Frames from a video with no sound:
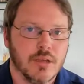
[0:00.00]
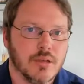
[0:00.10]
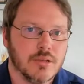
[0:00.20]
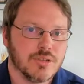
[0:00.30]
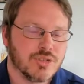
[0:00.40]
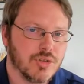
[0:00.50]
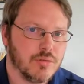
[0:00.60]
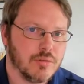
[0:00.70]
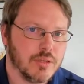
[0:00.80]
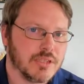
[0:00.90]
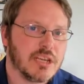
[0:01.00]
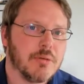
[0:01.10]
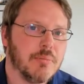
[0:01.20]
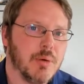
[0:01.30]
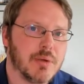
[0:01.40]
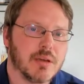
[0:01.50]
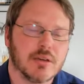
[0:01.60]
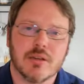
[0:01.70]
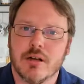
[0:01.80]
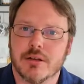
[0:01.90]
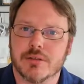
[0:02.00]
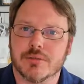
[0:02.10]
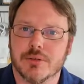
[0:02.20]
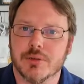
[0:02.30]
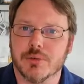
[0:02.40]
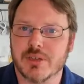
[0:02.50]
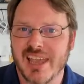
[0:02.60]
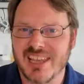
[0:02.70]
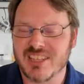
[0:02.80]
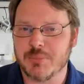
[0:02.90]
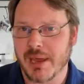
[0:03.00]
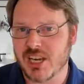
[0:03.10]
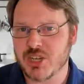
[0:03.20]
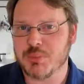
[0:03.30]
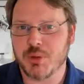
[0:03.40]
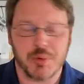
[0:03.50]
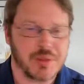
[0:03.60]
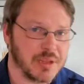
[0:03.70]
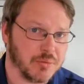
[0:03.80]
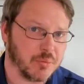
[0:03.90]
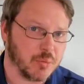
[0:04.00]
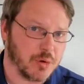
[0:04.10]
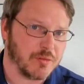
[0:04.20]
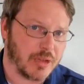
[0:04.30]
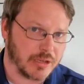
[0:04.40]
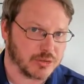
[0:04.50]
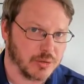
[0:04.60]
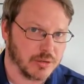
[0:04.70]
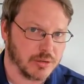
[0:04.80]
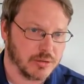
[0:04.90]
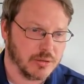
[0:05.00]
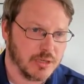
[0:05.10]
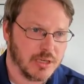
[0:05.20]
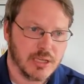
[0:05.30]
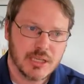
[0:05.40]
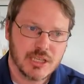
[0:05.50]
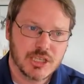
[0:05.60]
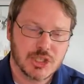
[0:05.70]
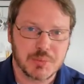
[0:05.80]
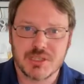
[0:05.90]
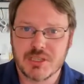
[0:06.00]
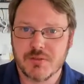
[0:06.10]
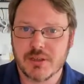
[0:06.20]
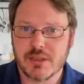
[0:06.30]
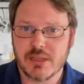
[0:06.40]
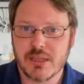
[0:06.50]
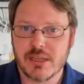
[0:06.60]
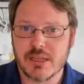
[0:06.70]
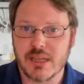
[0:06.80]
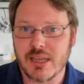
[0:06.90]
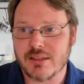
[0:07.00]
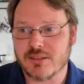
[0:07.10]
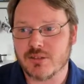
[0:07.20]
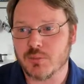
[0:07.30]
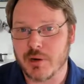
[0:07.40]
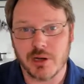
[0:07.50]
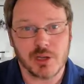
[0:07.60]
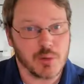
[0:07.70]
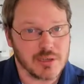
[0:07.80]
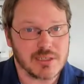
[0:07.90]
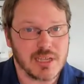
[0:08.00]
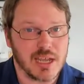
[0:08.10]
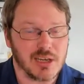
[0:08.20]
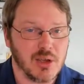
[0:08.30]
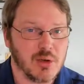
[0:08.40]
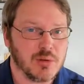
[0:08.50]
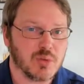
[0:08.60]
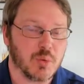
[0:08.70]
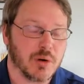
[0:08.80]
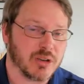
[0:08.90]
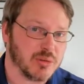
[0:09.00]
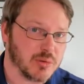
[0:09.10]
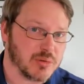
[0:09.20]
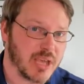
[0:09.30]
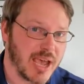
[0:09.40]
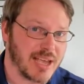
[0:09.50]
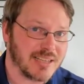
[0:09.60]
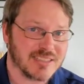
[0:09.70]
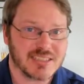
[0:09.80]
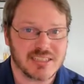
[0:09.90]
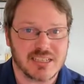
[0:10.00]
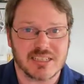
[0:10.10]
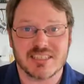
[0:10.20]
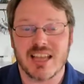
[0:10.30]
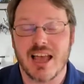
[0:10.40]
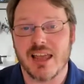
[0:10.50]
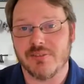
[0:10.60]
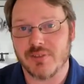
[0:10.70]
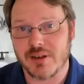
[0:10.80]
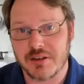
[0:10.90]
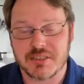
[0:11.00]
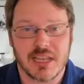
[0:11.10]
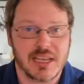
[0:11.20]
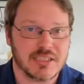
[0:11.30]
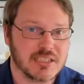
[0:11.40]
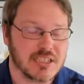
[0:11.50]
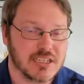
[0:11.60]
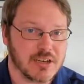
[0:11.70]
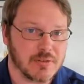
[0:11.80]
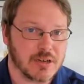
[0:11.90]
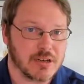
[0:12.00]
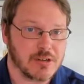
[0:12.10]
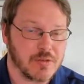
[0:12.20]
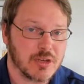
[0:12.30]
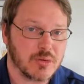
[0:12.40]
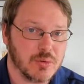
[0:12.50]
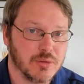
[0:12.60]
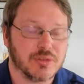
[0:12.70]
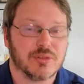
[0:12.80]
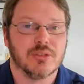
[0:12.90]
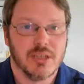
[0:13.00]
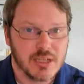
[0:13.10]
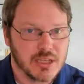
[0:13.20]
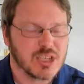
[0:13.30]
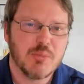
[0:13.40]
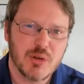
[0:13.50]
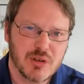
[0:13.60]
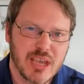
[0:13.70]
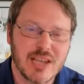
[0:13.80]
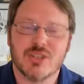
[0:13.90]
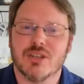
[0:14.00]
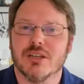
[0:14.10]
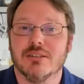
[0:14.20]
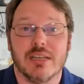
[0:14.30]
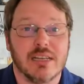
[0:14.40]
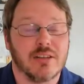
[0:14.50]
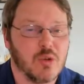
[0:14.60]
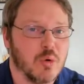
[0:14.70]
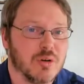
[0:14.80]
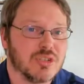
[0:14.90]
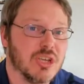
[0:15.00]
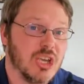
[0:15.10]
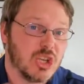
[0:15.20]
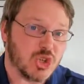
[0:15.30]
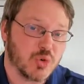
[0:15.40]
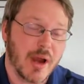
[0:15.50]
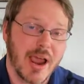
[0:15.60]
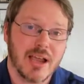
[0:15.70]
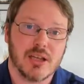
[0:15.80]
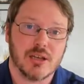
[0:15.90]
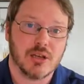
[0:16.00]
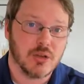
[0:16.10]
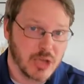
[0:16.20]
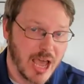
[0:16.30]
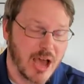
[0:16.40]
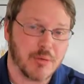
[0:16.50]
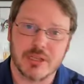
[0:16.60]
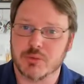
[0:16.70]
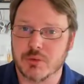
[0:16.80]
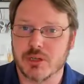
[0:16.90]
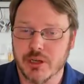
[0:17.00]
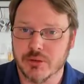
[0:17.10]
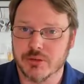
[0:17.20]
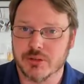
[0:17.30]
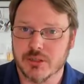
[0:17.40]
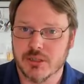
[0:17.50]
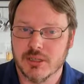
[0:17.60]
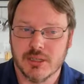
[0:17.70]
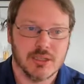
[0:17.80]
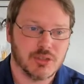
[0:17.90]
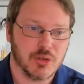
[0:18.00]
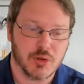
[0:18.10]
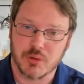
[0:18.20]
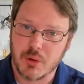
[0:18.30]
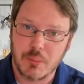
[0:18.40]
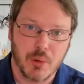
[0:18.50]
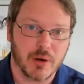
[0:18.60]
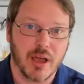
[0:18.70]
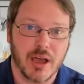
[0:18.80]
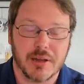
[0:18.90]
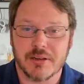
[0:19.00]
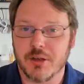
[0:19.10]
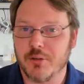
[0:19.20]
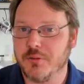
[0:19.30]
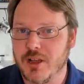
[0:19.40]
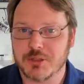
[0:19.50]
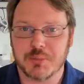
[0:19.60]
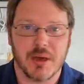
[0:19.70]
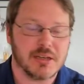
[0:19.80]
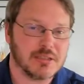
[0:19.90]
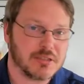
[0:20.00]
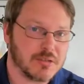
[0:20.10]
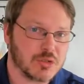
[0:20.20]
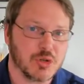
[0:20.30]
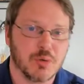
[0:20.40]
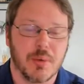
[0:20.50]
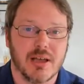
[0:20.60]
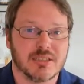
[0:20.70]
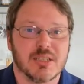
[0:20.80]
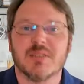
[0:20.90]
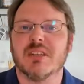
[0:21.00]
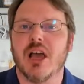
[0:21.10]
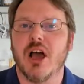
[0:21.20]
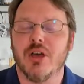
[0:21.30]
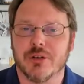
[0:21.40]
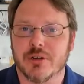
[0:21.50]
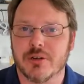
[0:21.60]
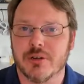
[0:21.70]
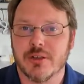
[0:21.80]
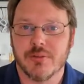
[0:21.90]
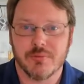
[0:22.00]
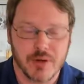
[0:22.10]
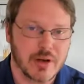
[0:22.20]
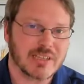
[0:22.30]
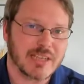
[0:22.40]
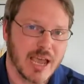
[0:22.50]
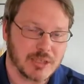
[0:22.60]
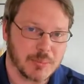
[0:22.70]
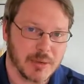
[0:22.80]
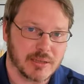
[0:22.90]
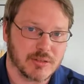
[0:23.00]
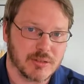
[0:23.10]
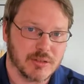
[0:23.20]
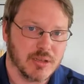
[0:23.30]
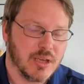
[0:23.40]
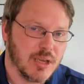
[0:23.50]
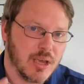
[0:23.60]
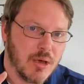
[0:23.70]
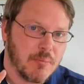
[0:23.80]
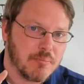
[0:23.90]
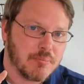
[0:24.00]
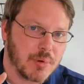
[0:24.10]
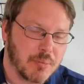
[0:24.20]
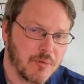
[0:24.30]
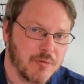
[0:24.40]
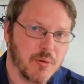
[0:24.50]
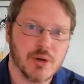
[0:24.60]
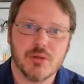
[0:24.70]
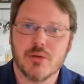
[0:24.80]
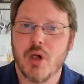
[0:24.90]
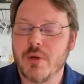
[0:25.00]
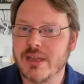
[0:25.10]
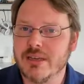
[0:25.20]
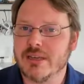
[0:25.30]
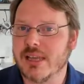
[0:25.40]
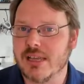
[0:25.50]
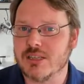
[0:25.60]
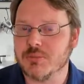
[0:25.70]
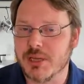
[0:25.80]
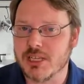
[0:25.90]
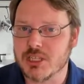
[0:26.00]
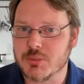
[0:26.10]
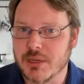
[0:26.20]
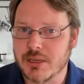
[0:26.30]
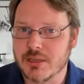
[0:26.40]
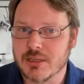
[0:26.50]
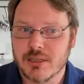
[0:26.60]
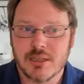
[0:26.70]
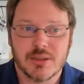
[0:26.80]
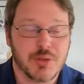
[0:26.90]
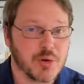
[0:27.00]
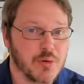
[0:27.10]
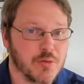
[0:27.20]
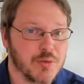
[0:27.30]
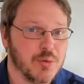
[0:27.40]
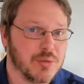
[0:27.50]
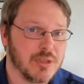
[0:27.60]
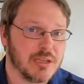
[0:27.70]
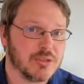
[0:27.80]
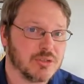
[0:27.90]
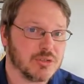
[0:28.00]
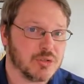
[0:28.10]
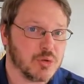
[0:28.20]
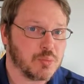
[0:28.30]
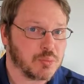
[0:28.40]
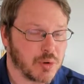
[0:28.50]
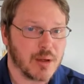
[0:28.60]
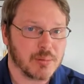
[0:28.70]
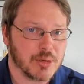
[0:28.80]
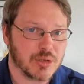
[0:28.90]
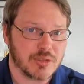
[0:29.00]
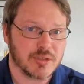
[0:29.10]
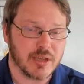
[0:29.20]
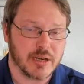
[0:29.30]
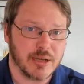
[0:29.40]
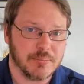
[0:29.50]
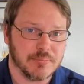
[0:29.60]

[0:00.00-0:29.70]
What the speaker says: So let's take a moment and talk through case management within ReflexSOAR. Specifically, it's where you can take notes, work through tasks, assign various cases to different individuals, communication, and of course, track how things were closed. So you can report on, false positives, true positives, and other various aspects. But before you go into case management, there are a few things you probably should set up.